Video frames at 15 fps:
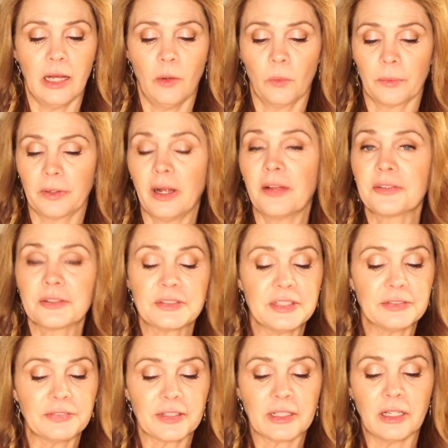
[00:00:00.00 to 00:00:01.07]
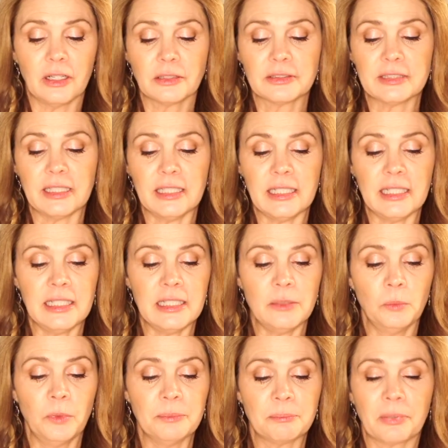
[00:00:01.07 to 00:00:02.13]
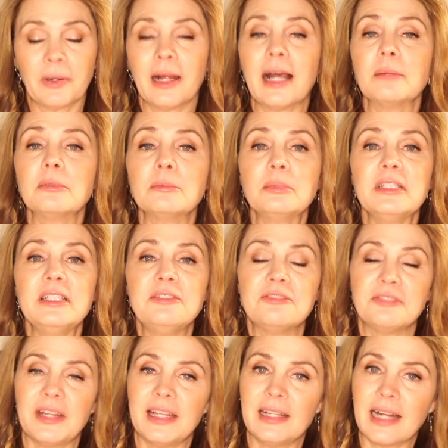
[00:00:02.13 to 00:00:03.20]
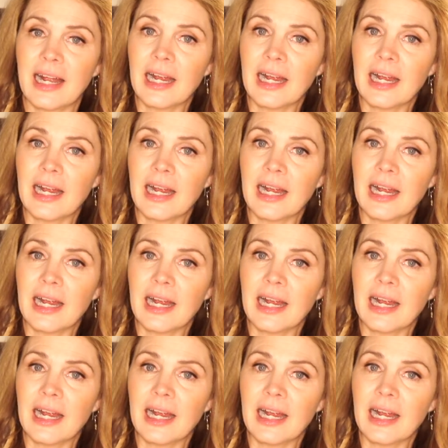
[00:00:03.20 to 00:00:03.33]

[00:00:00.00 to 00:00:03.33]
or other difficulty would probably fade